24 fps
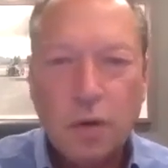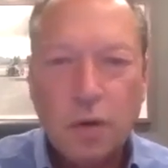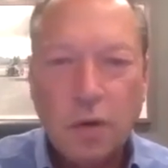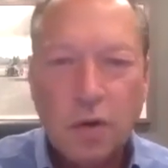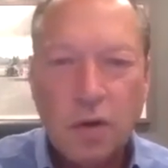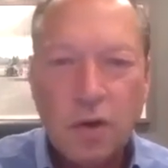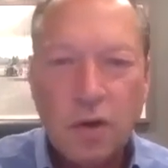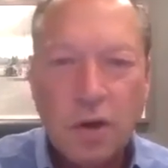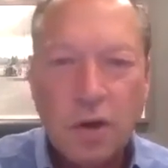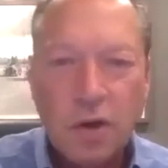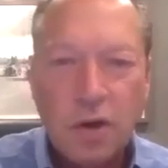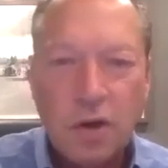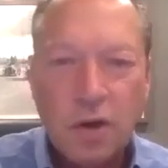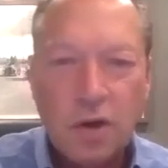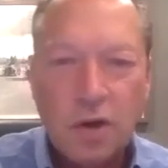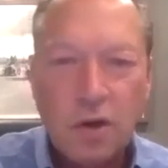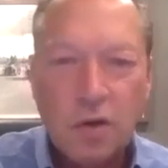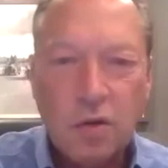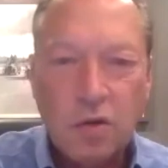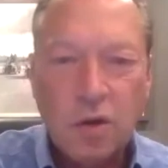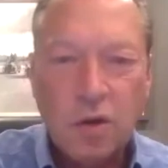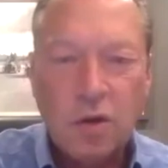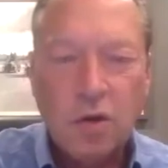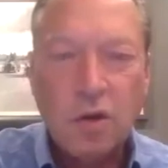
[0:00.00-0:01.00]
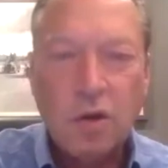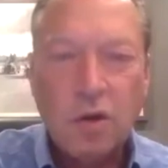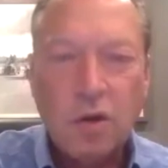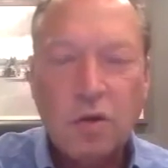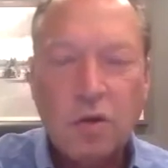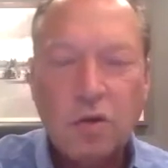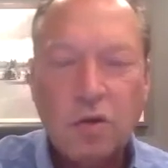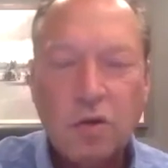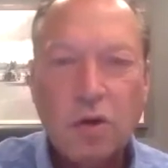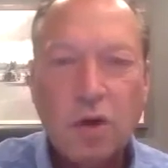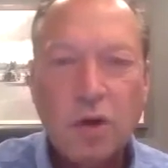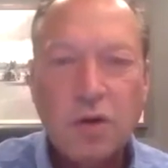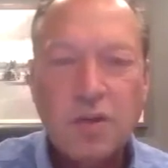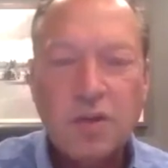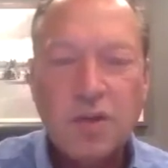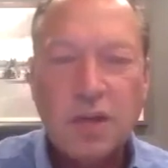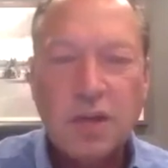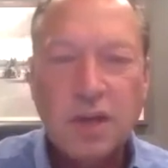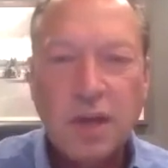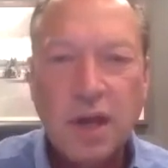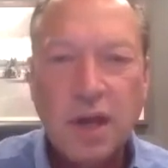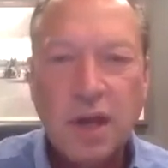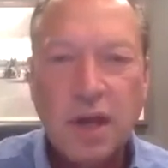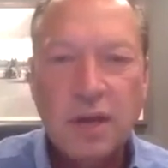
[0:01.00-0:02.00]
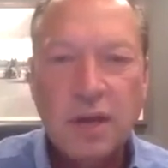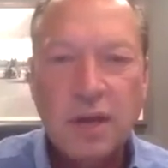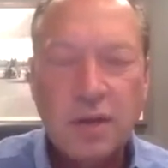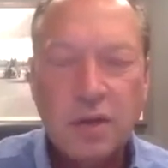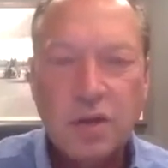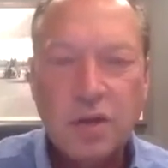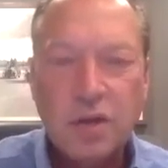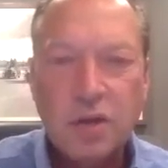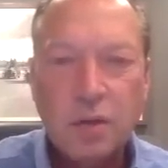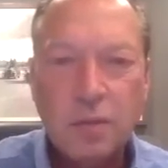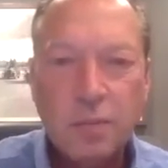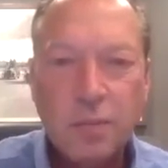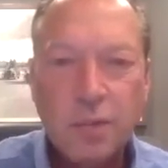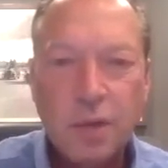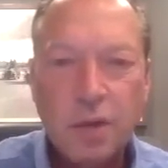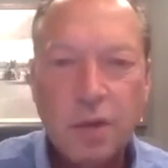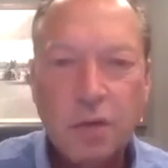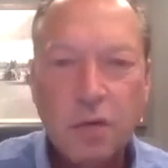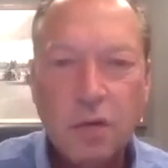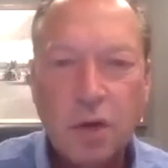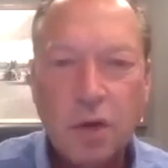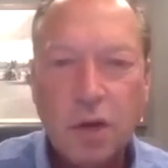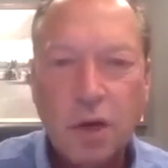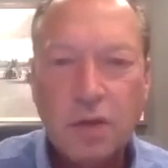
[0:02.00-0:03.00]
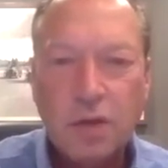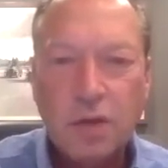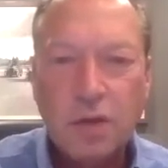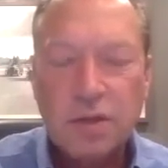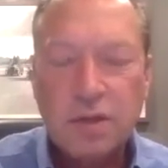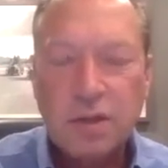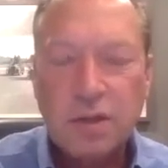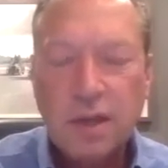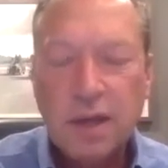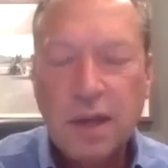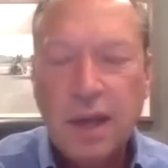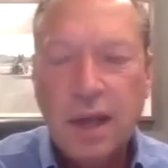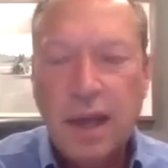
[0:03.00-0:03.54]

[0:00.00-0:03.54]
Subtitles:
or you're crossing a line that shouldn't be crossed.